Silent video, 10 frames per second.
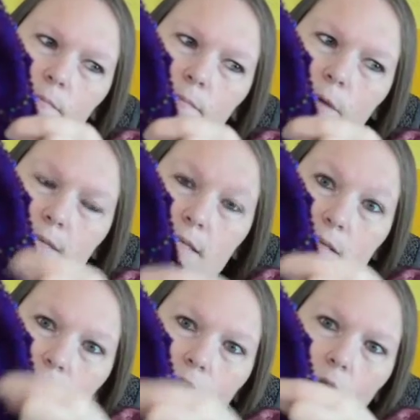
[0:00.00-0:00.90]

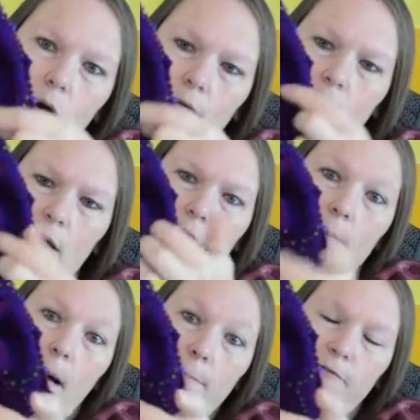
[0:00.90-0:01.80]
pieces of yarn that
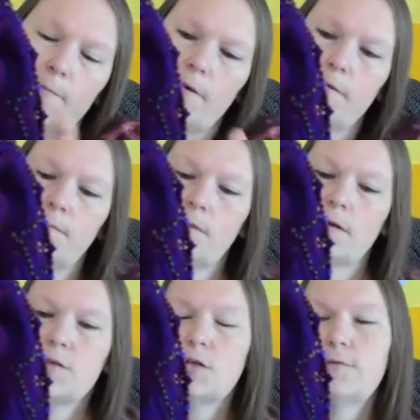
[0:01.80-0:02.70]
come up from the
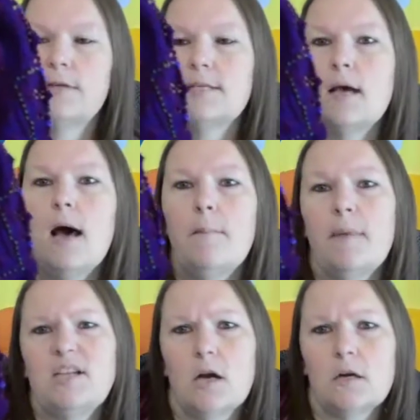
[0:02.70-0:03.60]
surface.
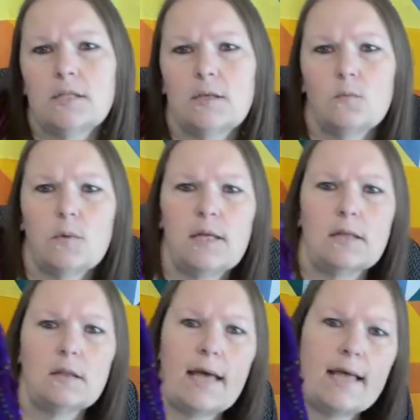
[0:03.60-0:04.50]
My daughter didn't really
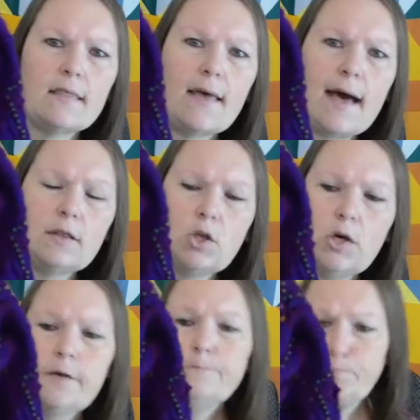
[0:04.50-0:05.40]
like that
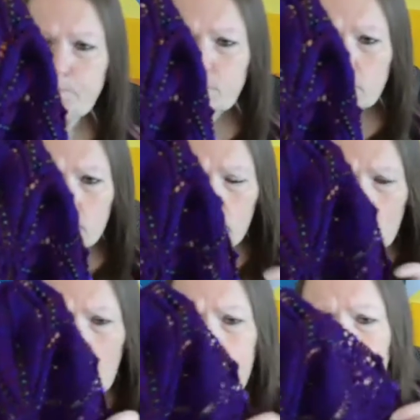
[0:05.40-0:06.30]
look,
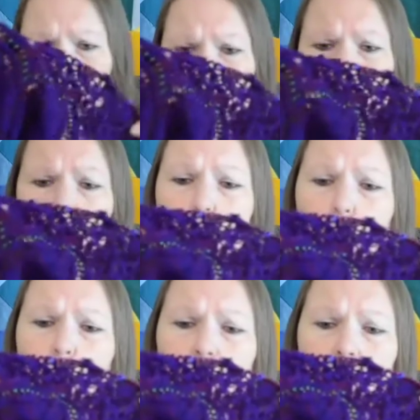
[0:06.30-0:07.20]
and
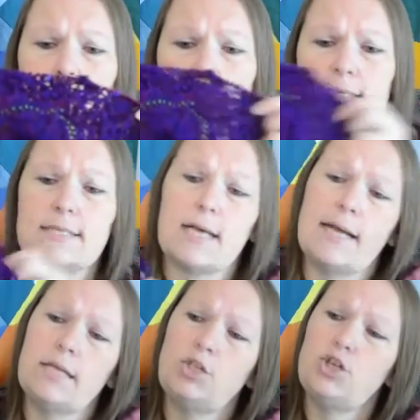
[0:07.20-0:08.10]
so I
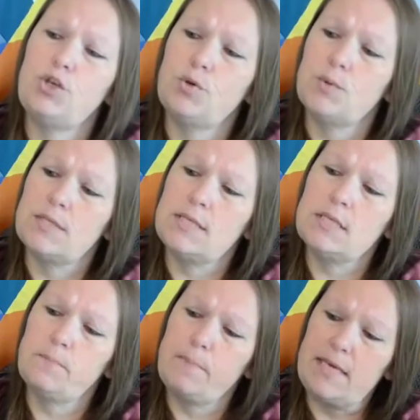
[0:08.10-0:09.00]
decided to use
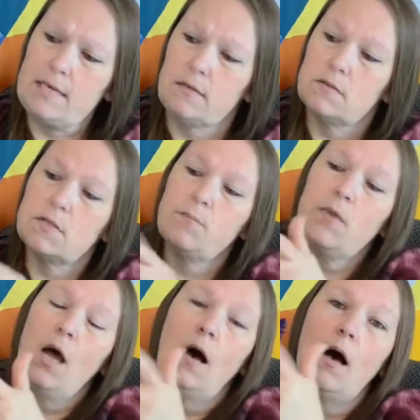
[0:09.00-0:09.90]
these beads.
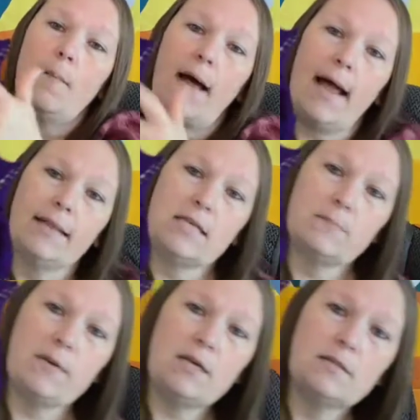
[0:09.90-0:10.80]
I had these
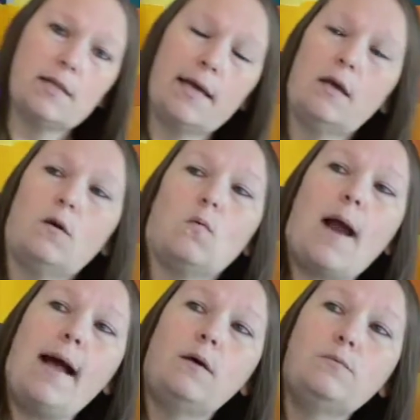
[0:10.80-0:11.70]
beads laying
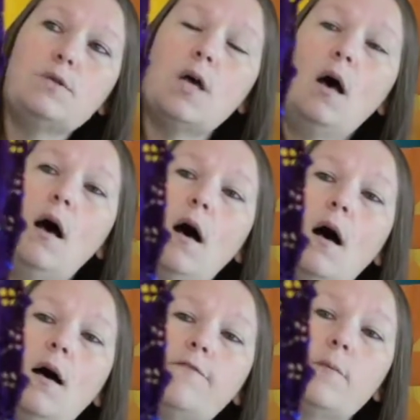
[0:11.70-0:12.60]
around
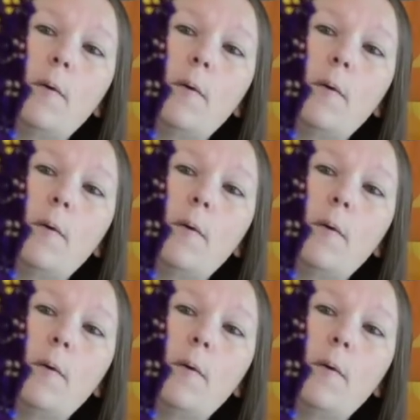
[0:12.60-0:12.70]
from